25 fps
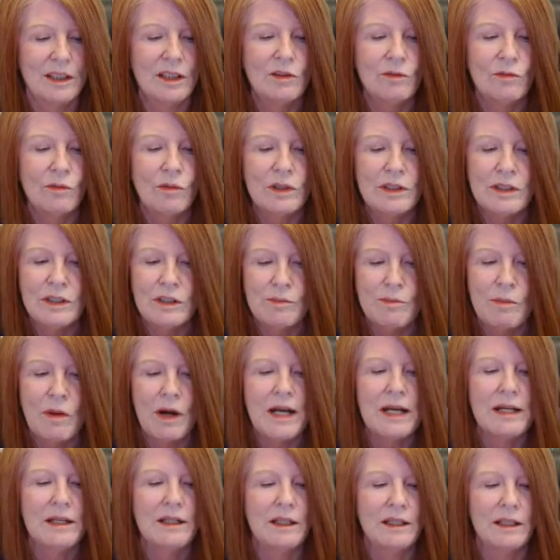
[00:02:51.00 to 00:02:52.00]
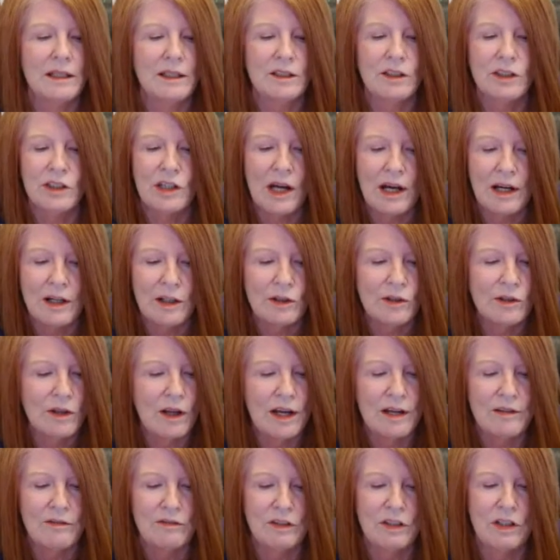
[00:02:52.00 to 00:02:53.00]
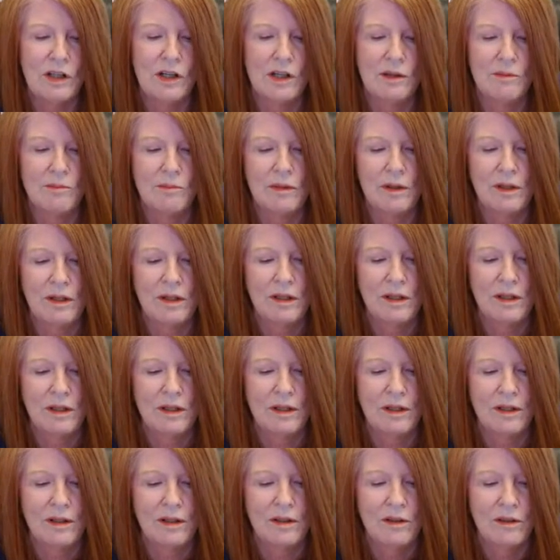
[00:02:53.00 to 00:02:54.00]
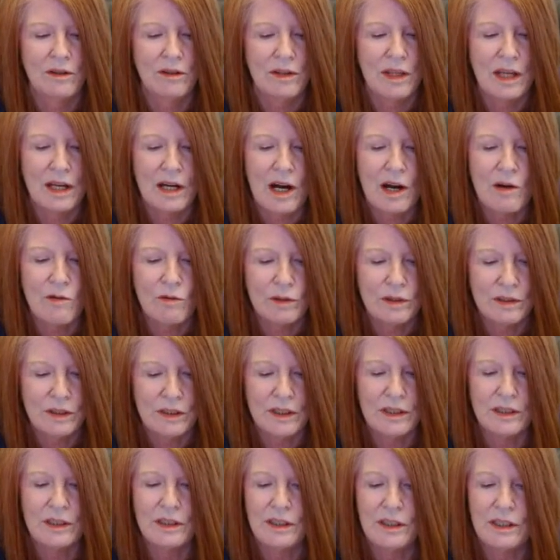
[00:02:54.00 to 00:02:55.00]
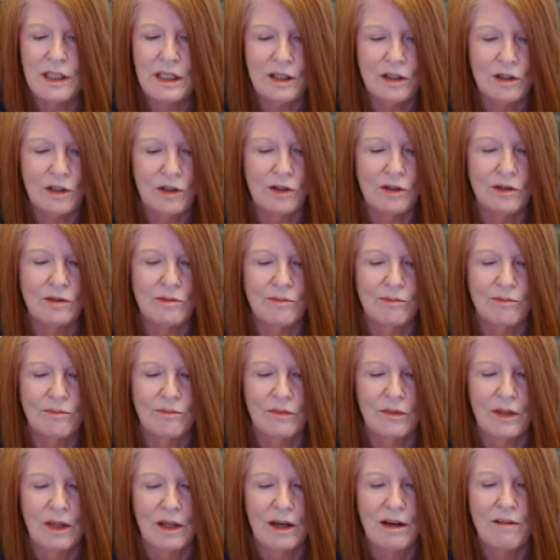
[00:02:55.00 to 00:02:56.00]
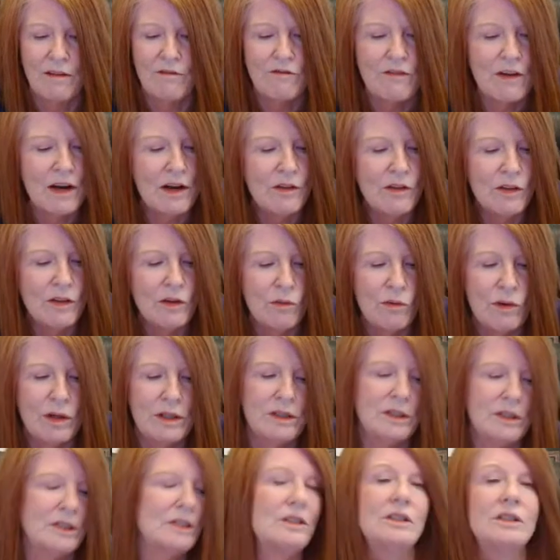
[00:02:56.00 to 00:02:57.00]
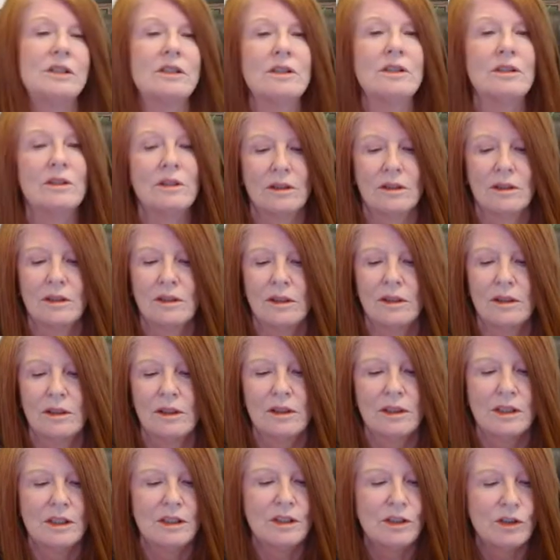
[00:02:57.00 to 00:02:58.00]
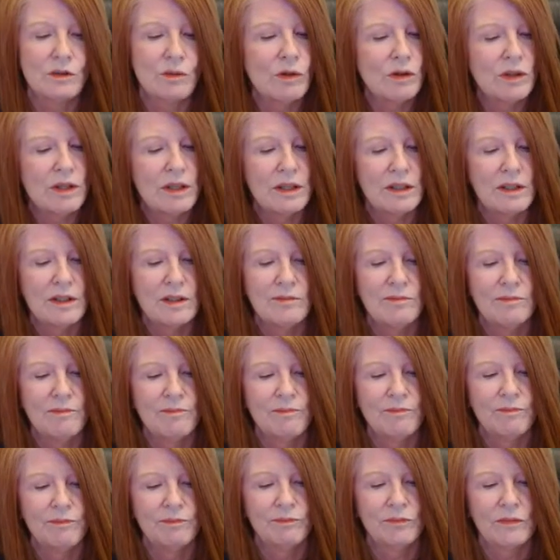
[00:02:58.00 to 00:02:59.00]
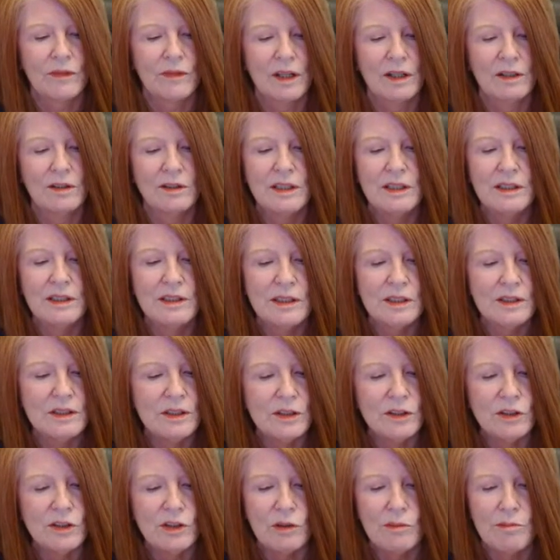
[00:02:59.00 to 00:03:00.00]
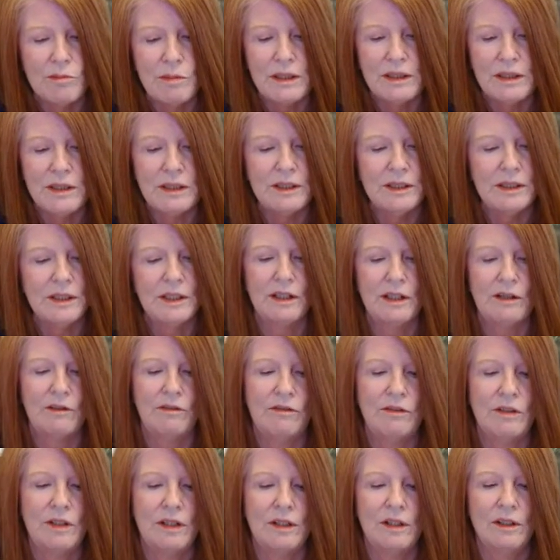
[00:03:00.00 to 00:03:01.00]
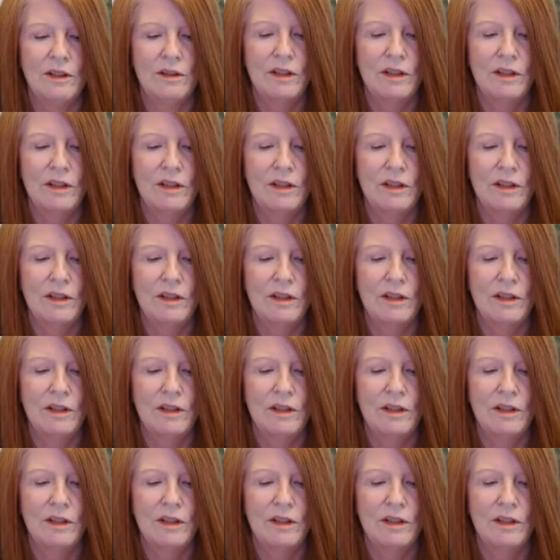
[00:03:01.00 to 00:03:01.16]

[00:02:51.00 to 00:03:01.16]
It was my entire lifetime that I was a seeker and found the oneness is within. This is a tremendous gift